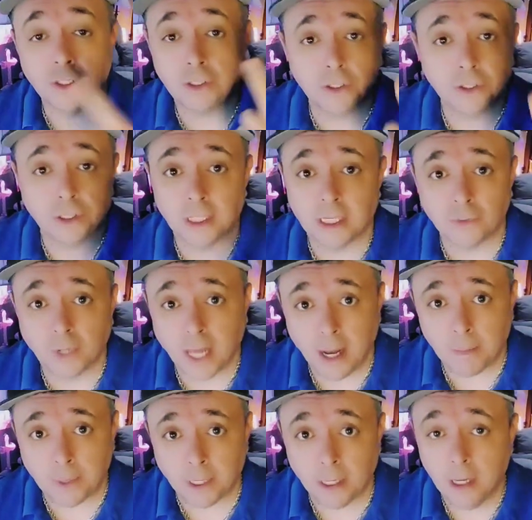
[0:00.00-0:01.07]
and that's what happened.
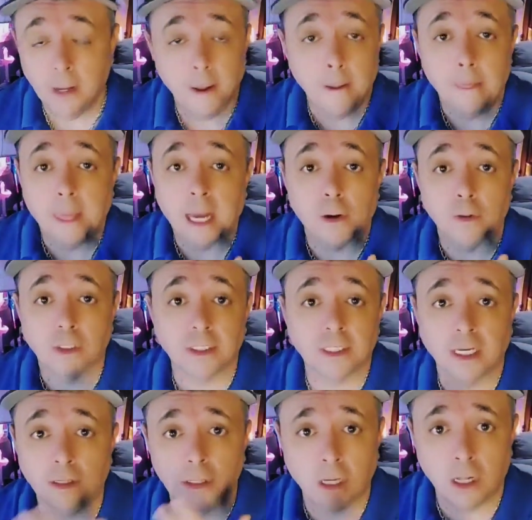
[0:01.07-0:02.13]
I go, "Tell her to
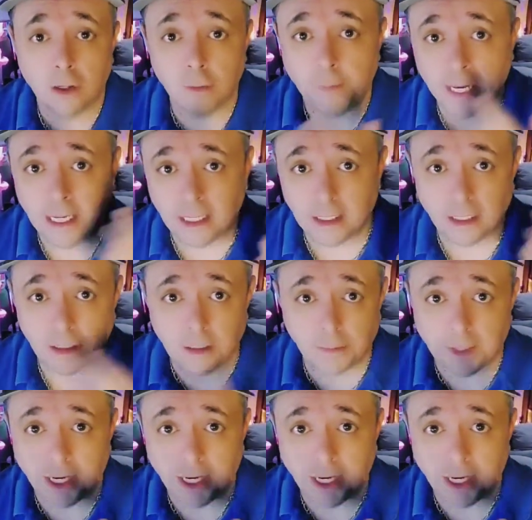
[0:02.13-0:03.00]
call her bank, tell her to block it."